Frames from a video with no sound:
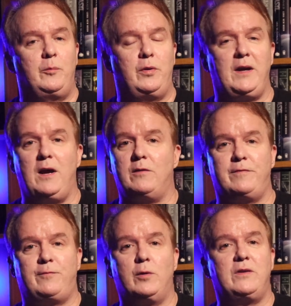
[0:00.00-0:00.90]
putting out
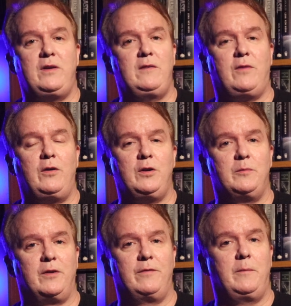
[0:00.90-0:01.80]
fourteen
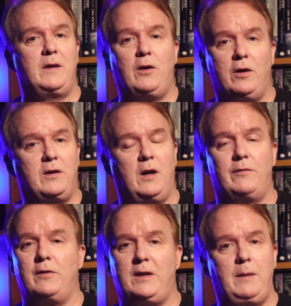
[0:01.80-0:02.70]
volumes of them in
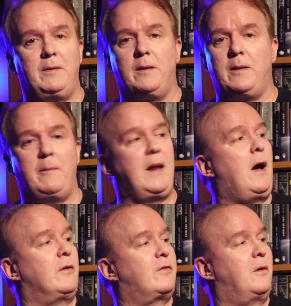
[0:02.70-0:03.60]
hardcover, keeping them coming out.